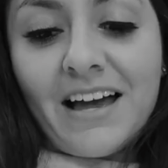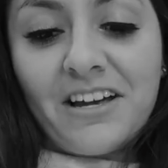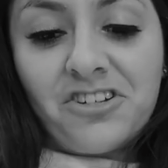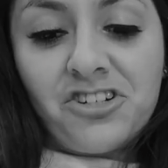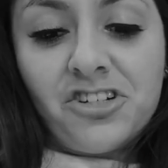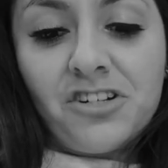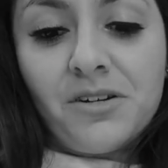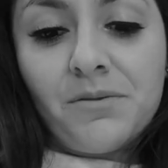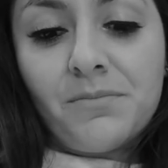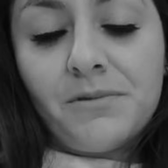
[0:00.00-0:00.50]
I
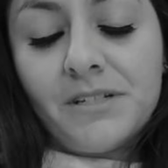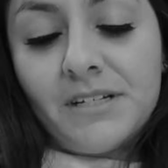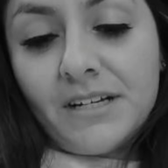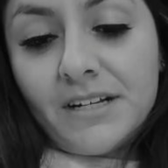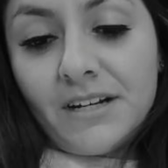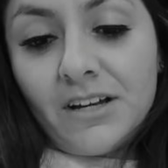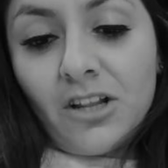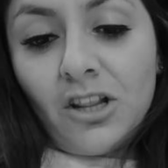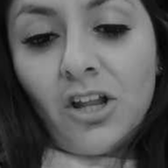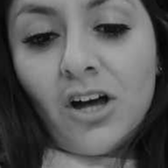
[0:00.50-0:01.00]
should have
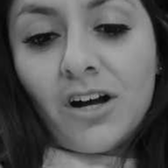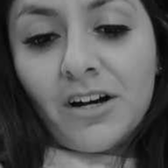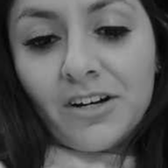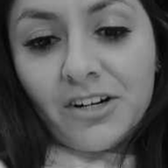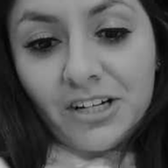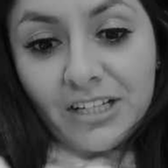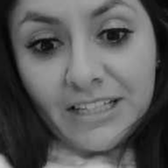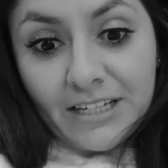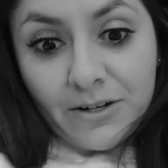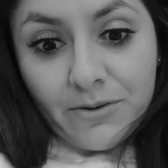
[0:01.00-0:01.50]
done a
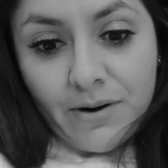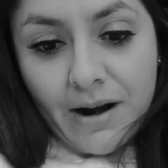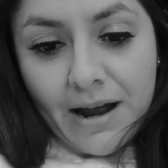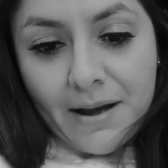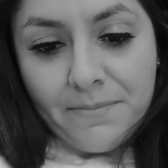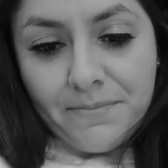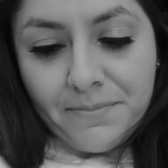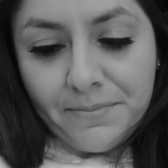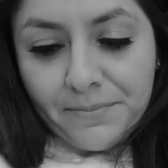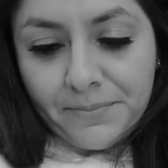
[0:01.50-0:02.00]
longer clear
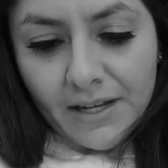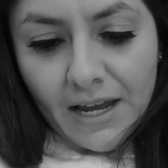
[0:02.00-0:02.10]
wrap.